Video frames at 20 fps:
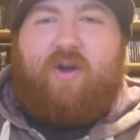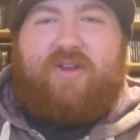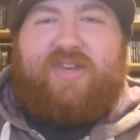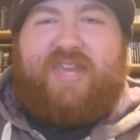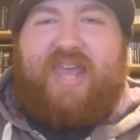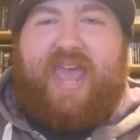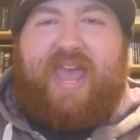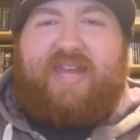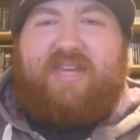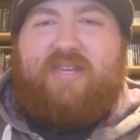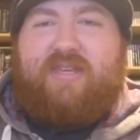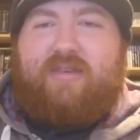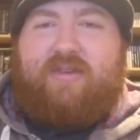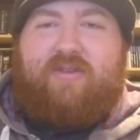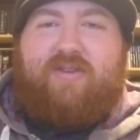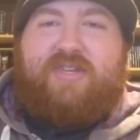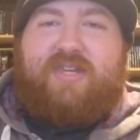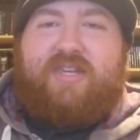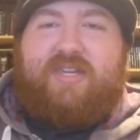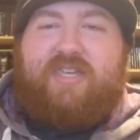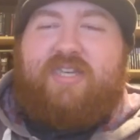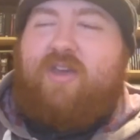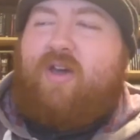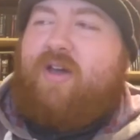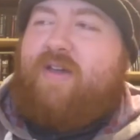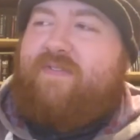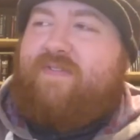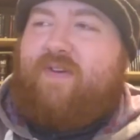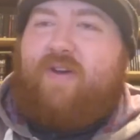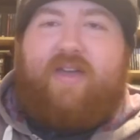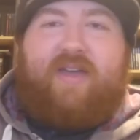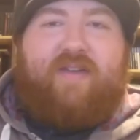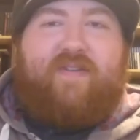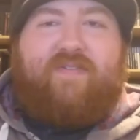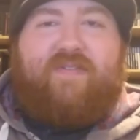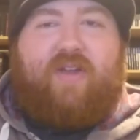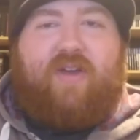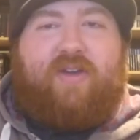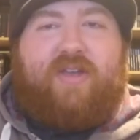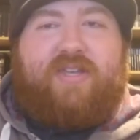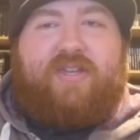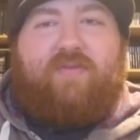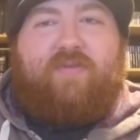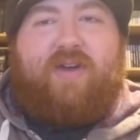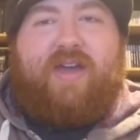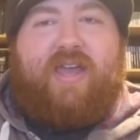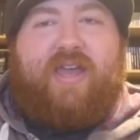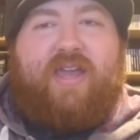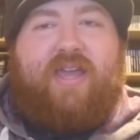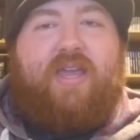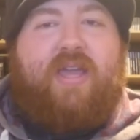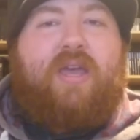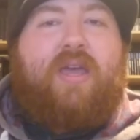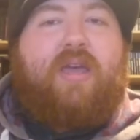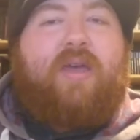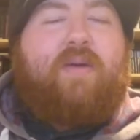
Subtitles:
not dead because his TIE fighter flies away.